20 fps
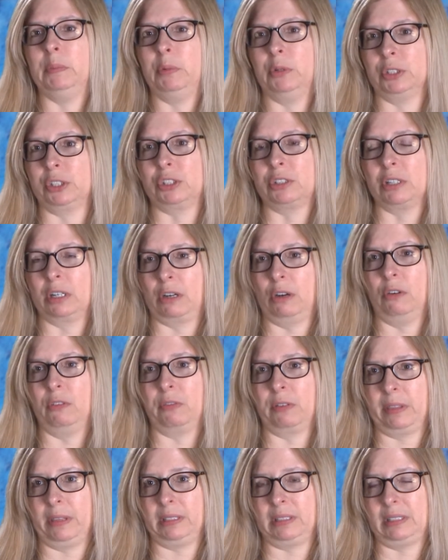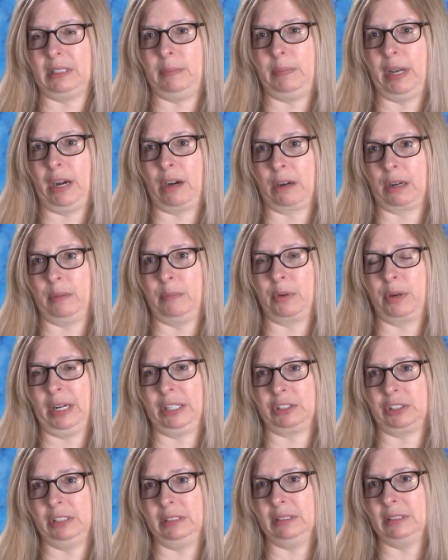Bush took over the CPR
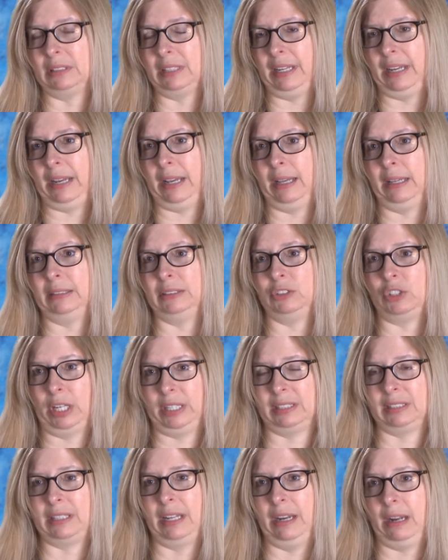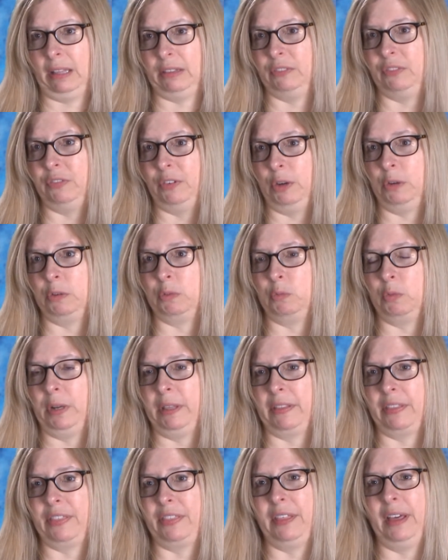compressions, and Jay stayed on the phone
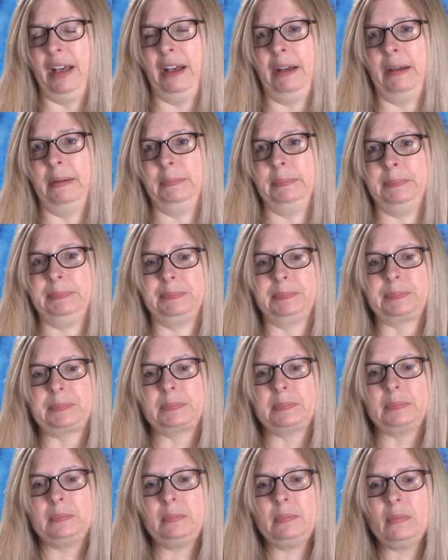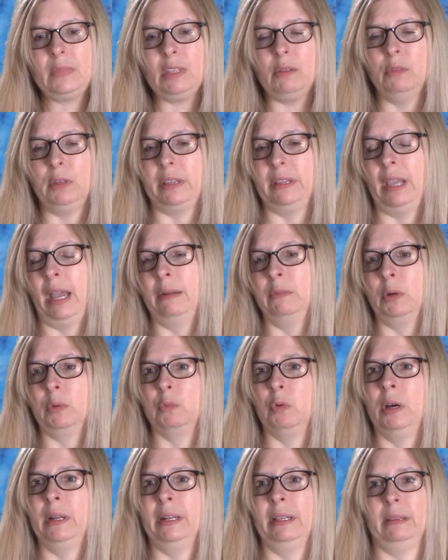with
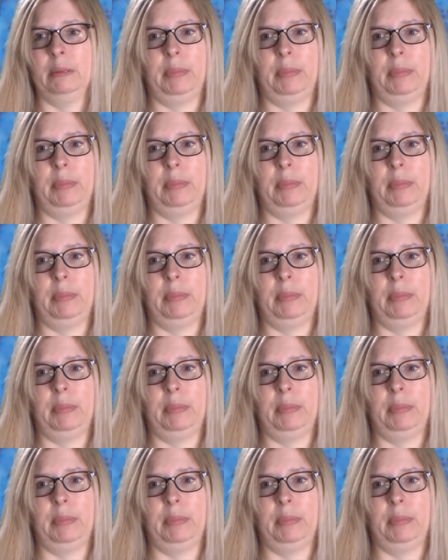911, and